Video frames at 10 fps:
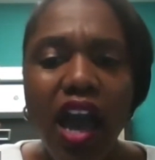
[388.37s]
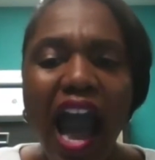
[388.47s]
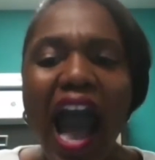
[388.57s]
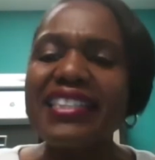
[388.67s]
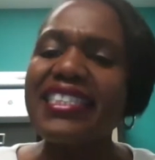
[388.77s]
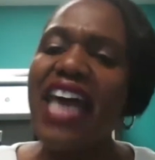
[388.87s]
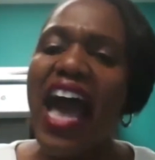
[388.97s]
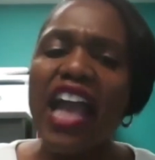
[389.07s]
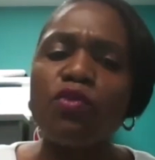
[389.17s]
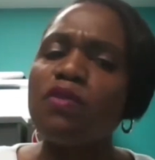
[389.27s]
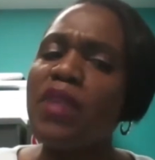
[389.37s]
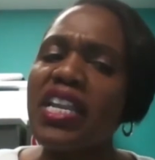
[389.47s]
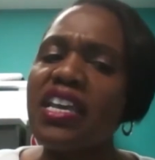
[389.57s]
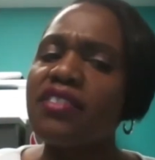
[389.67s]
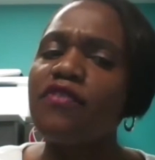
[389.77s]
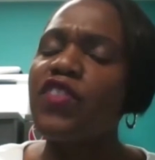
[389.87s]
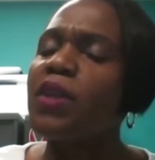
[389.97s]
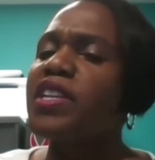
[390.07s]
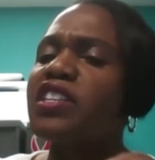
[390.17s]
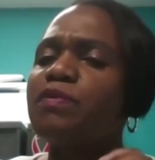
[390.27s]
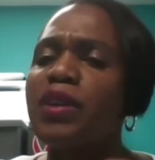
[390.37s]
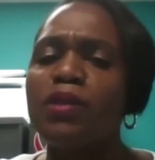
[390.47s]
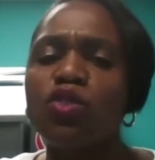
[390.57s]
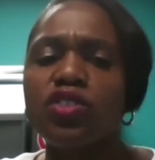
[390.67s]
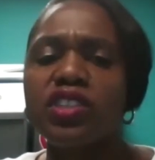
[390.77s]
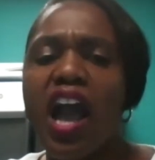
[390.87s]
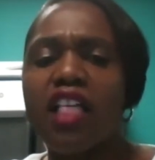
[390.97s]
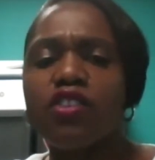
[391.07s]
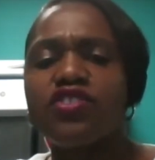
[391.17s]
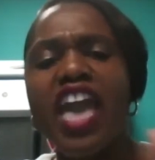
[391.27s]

I side with many of the feminist biblical scholars.